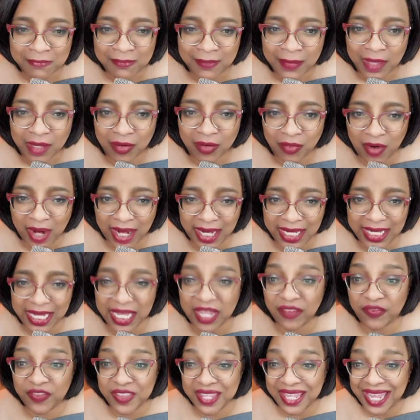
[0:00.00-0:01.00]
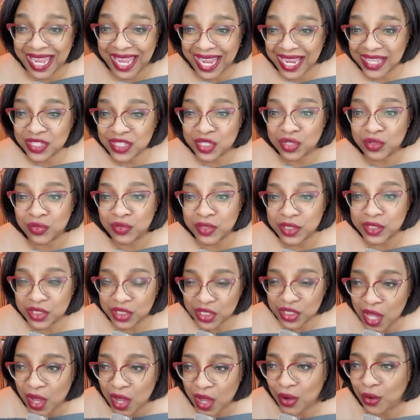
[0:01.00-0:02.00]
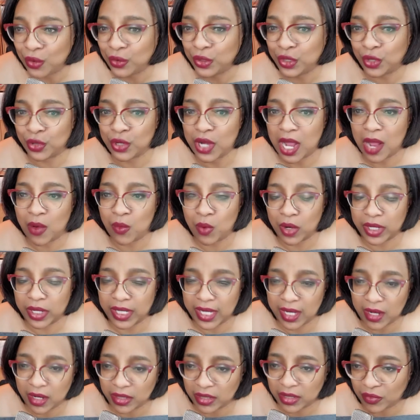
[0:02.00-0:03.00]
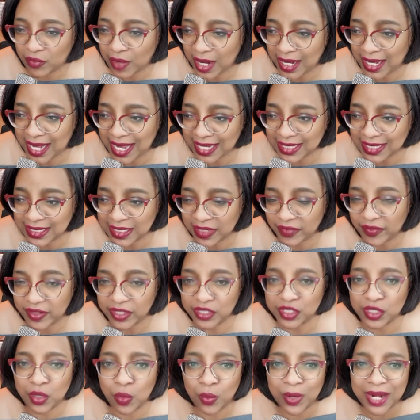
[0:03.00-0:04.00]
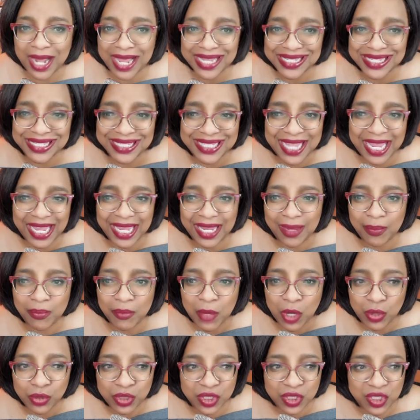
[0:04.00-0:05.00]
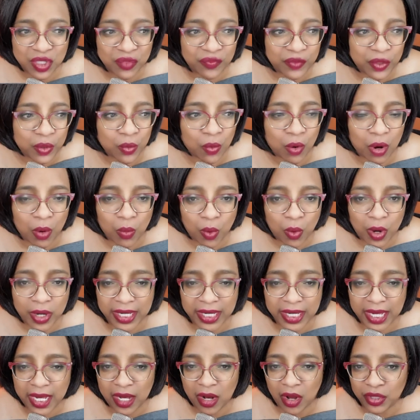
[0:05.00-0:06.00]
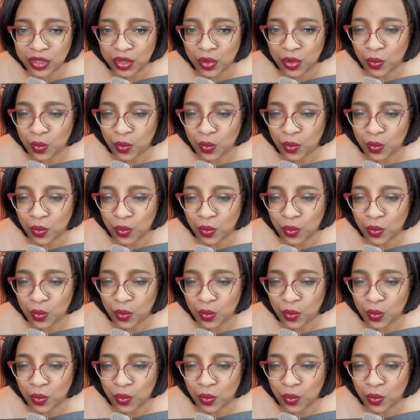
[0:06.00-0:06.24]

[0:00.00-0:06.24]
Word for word: right? If the answer is no, you're not working on the right activity. So when I say most of you are working on your